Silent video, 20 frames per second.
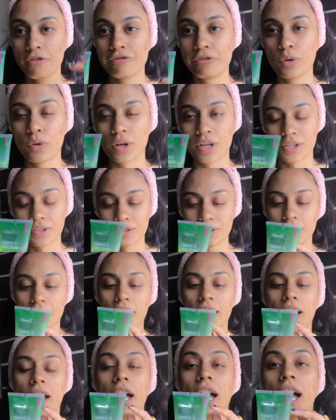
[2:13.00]
focus.
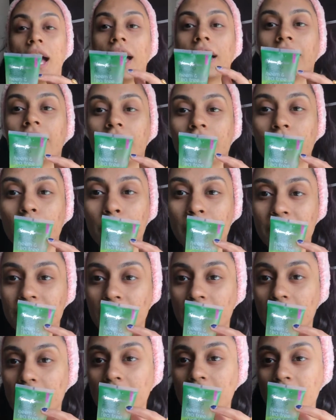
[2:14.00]
Yeah, so
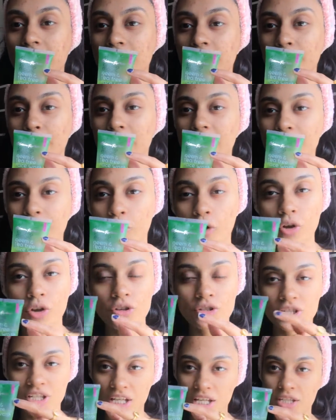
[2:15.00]
basically this is meant
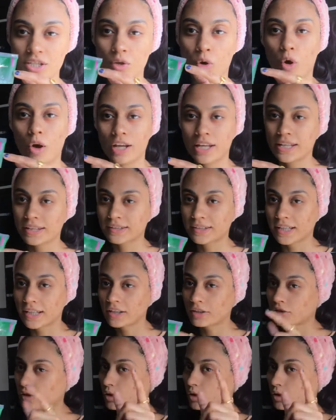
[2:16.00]
for just oily skin.